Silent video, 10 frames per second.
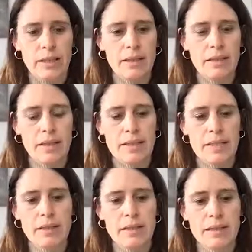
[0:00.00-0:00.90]
And
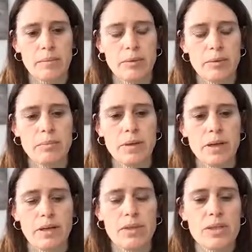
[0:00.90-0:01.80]
the second
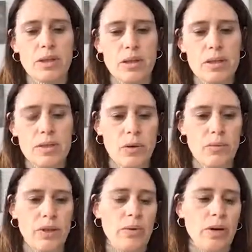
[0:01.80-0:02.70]
subgroup was also
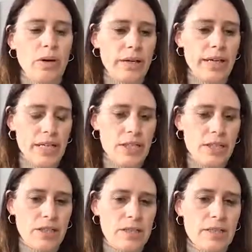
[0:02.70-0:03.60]
with an earlier
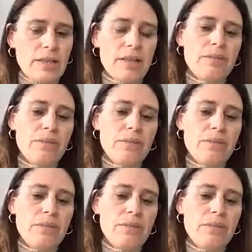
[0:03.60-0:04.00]
age at onset.